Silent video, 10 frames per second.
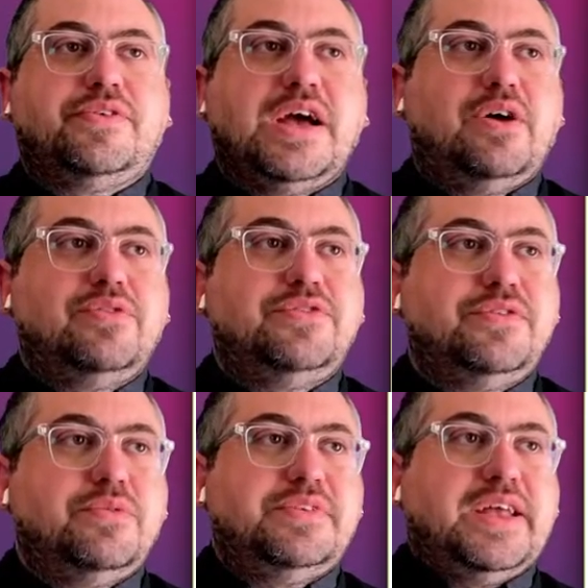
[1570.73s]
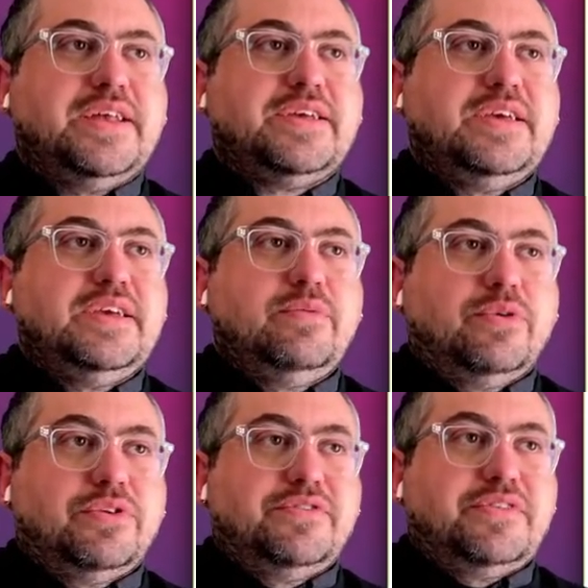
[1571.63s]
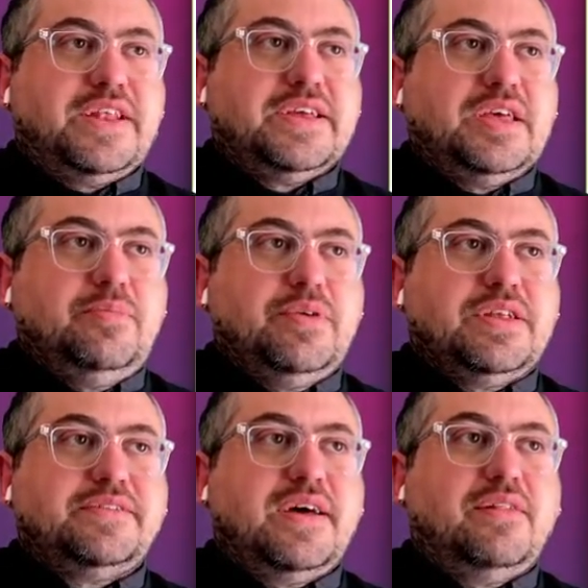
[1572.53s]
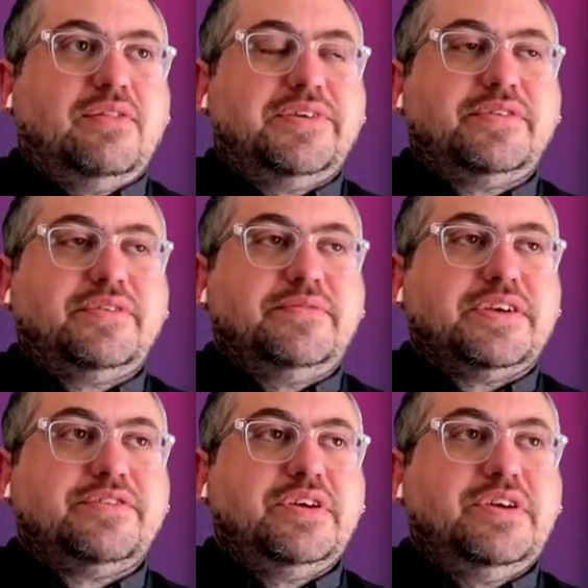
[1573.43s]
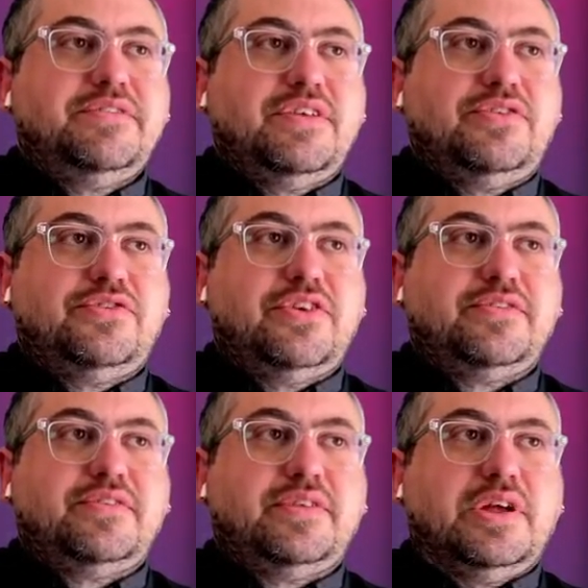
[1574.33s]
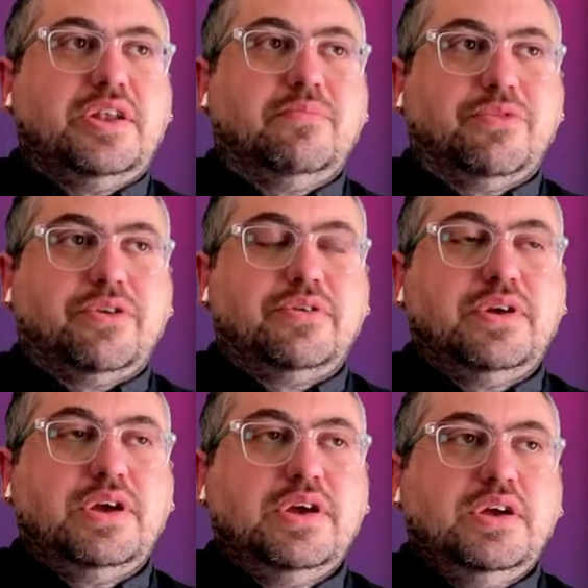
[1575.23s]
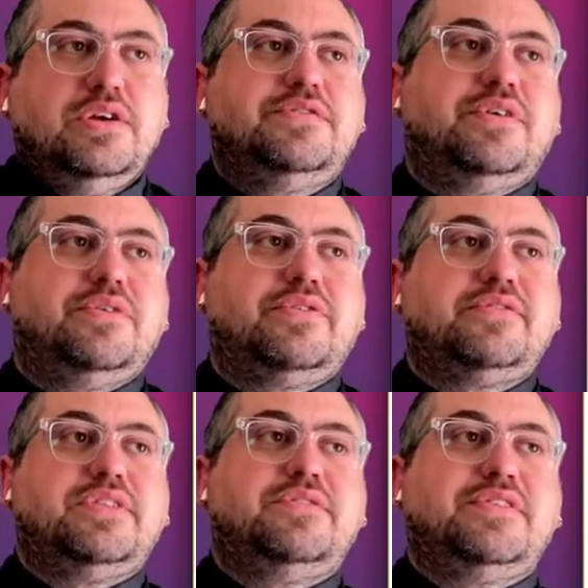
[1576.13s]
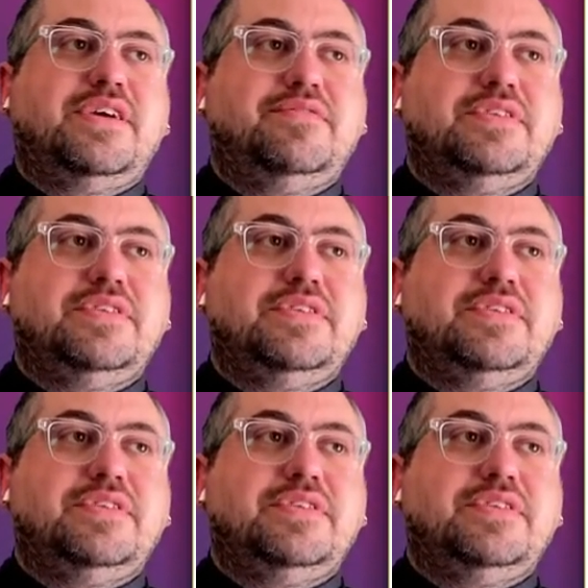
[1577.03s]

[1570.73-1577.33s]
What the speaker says: so now there's no data key. Well, there's a data key, but it's not a list of dictionaries. It's just a number. So it looks like there's